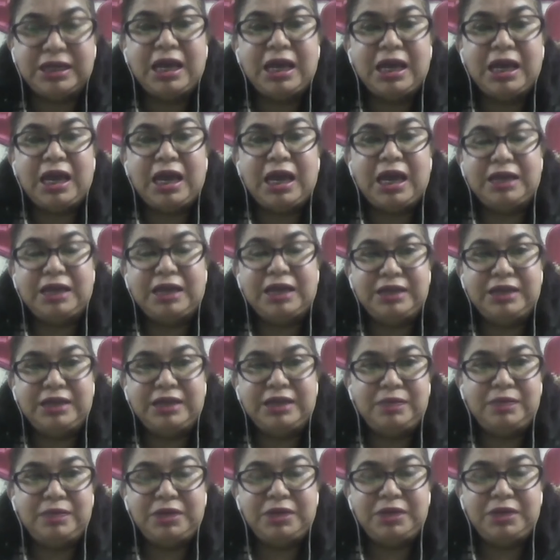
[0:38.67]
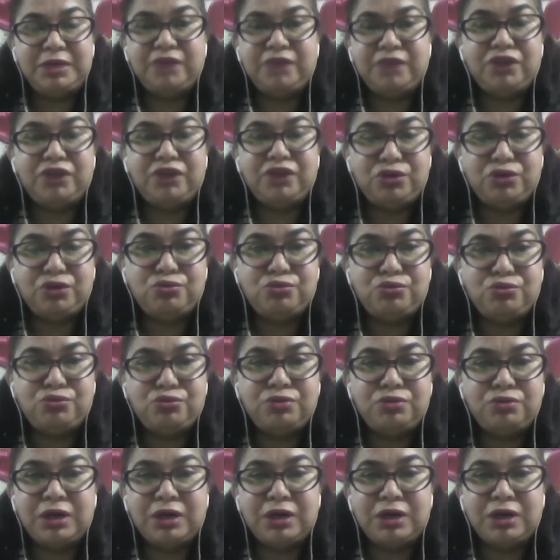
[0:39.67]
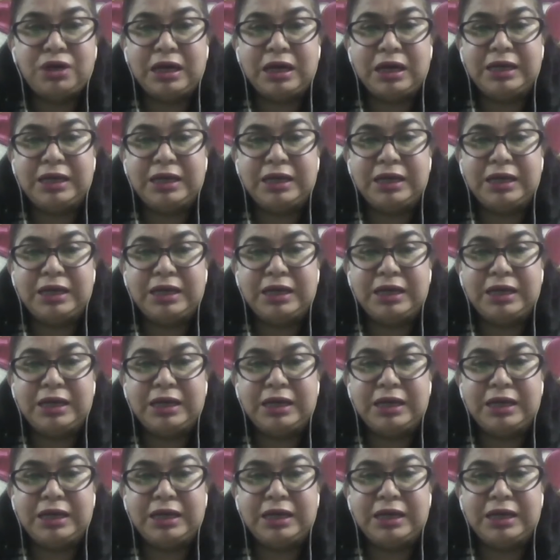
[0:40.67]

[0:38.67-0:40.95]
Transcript: and he'll be giving you an